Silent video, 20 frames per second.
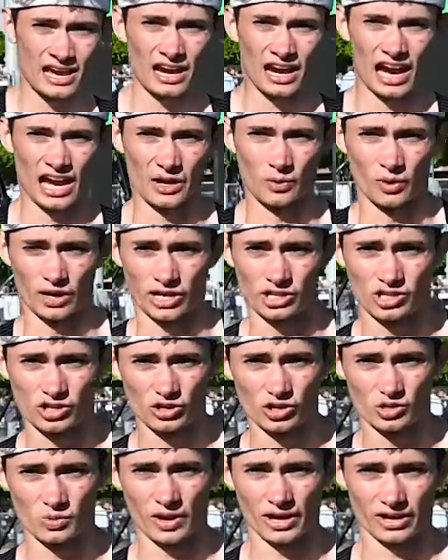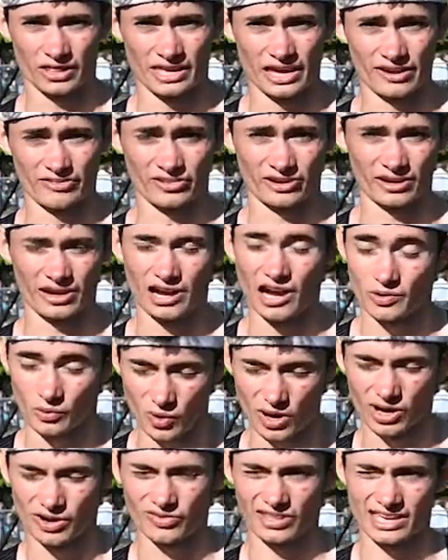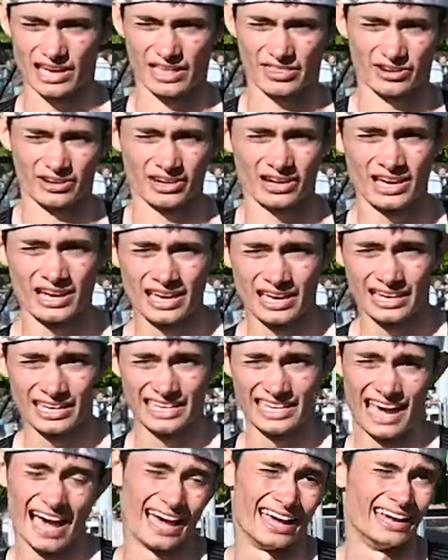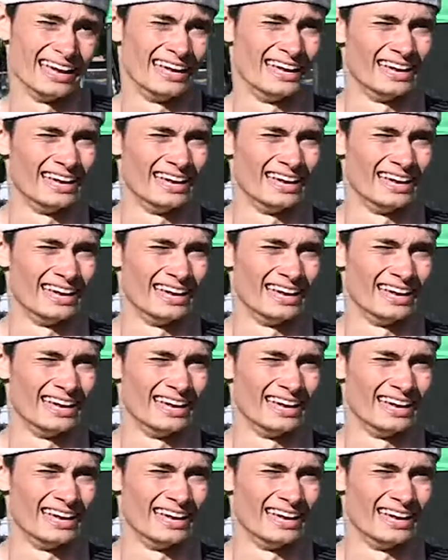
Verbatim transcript: I'd want to choose one over the other, one over the other yet.